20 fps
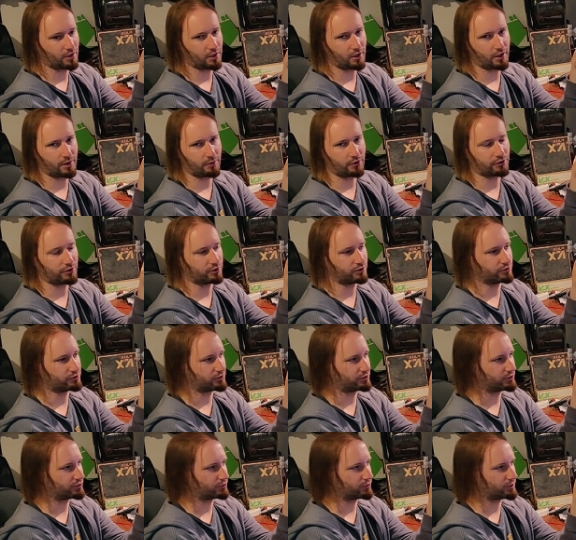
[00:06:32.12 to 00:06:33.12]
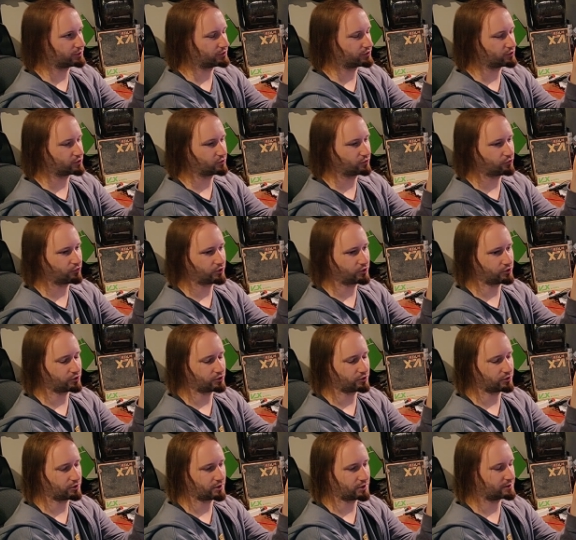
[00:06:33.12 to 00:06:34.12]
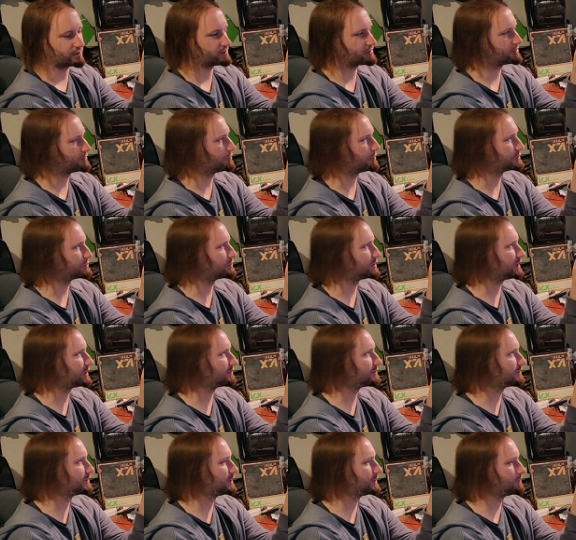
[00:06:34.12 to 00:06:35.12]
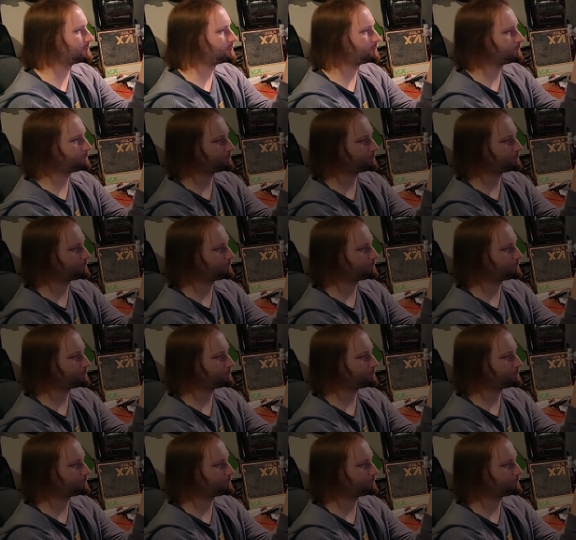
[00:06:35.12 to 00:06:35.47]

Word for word: and I'm gonna use this one just to finish the tests where we left them.